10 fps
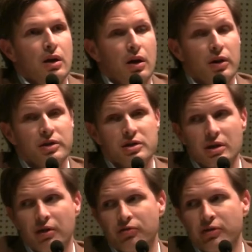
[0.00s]
all the
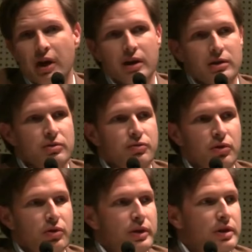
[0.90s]
stuff that you've
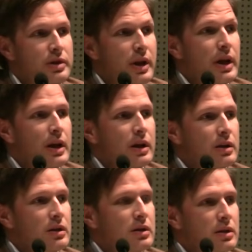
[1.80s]
heard
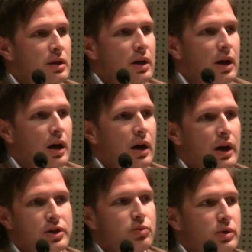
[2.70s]
today, uh,
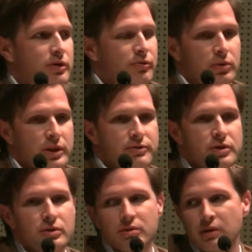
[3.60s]
I just wouldn't have believed
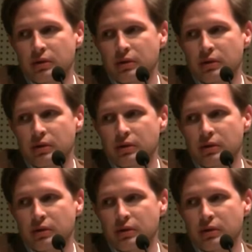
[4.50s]
you.